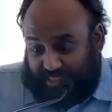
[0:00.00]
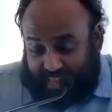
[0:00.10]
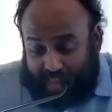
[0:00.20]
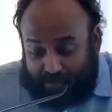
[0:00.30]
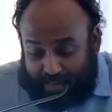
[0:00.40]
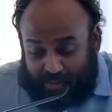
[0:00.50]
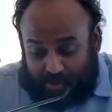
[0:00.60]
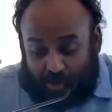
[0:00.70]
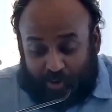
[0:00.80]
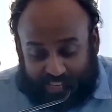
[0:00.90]
be a
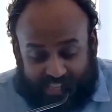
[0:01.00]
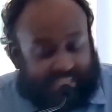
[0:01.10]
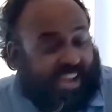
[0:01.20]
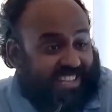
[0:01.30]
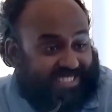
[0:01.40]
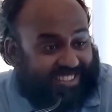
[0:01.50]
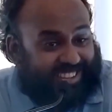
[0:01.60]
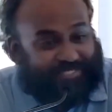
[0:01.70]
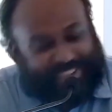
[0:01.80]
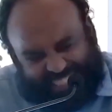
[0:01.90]
daunting task ah,
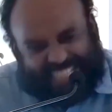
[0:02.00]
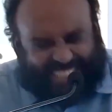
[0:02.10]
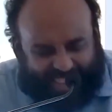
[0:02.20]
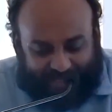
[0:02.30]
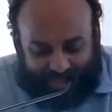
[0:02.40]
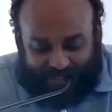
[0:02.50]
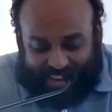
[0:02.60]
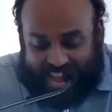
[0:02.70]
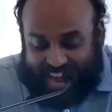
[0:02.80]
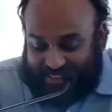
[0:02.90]
because it can be a bit
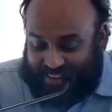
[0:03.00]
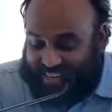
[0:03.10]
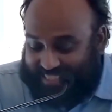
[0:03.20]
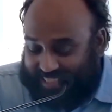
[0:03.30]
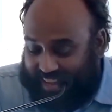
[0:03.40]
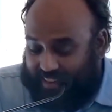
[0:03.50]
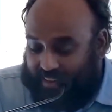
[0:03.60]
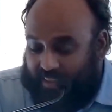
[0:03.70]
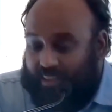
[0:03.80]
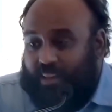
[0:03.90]
hard to understand,
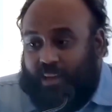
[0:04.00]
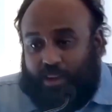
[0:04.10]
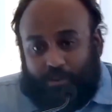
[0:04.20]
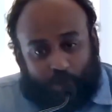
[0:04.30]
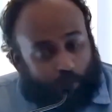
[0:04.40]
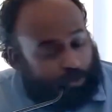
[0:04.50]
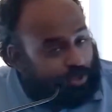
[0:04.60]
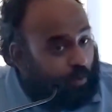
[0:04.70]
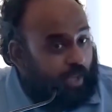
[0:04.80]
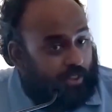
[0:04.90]
we also
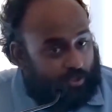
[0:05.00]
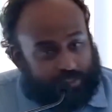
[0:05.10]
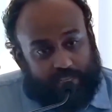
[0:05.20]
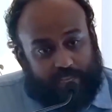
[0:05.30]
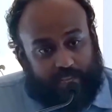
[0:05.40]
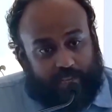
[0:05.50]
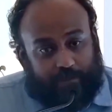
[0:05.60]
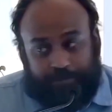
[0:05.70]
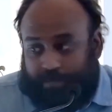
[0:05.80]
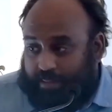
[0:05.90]
want to see
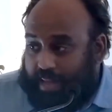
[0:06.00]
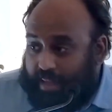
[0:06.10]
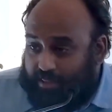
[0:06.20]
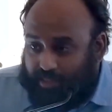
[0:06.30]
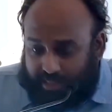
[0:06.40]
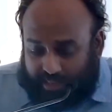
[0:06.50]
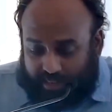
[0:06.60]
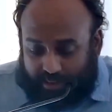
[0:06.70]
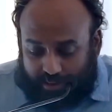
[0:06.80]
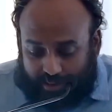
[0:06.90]
that actually
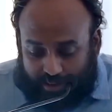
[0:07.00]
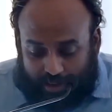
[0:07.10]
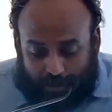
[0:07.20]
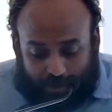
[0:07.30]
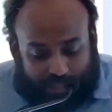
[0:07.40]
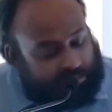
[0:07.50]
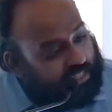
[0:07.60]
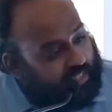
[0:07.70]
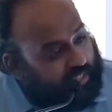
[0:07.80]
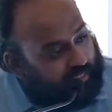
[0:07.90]
we can see
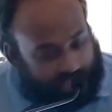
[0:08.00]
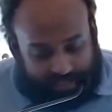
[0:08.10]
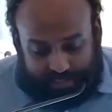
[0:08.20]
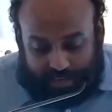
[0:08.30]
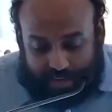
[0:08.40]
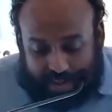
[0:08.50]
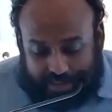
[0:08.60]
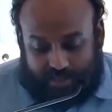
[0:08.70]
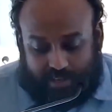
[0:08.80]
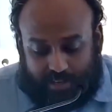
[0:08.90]
that this
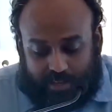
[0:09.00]
letter